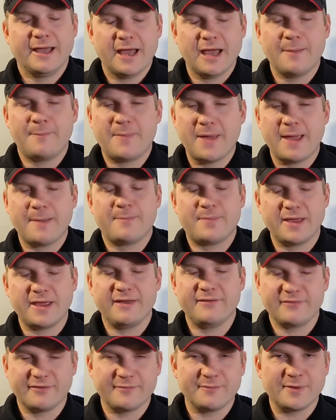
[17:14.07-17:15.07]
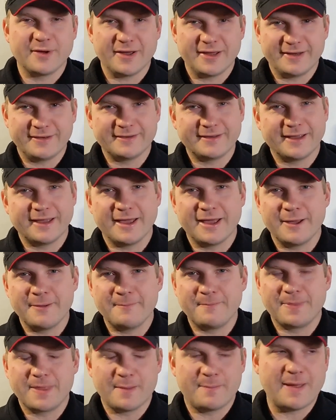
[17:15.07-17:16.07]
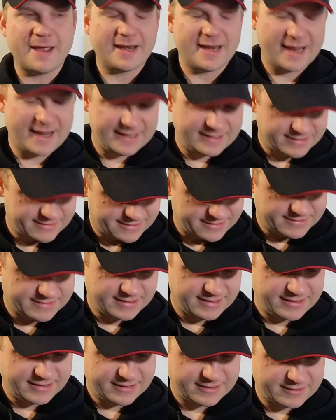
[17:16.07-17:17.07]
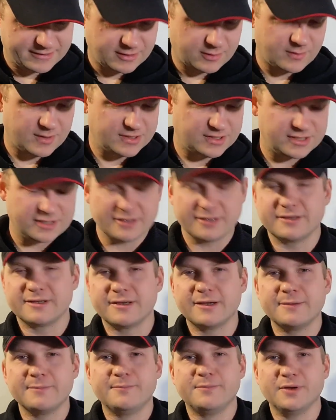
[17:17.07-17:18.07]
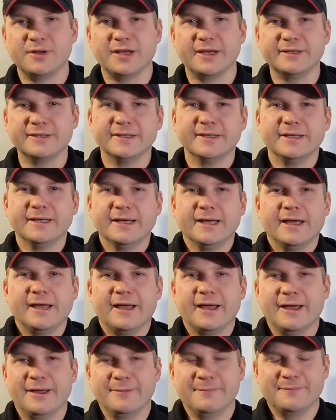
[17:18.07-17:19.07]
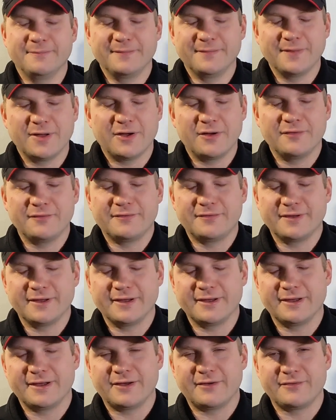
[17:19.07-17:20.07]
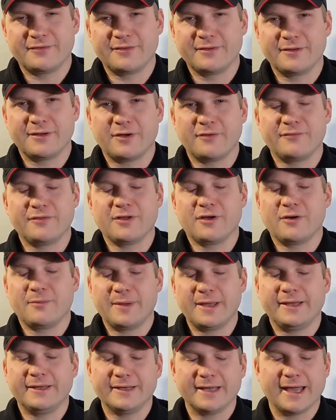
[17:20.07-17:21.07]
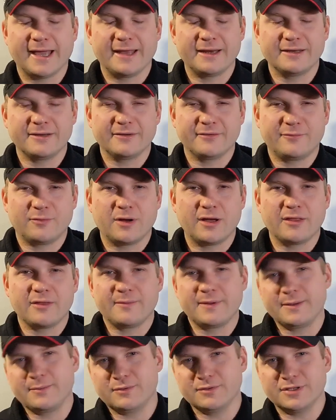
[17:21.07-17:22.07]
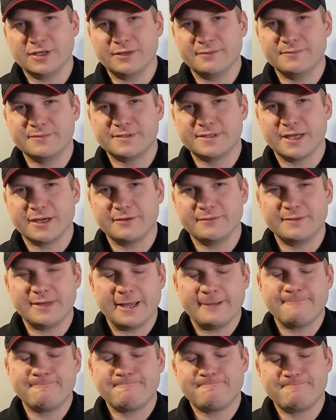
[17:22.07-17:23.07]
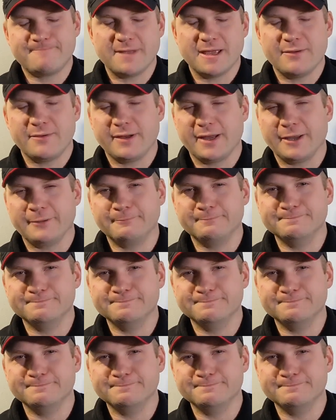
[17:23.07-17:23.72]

a pet peeve of mine, a pet hate, as the questioner put it, of the hobby and of what other people do. So yeah, there we go.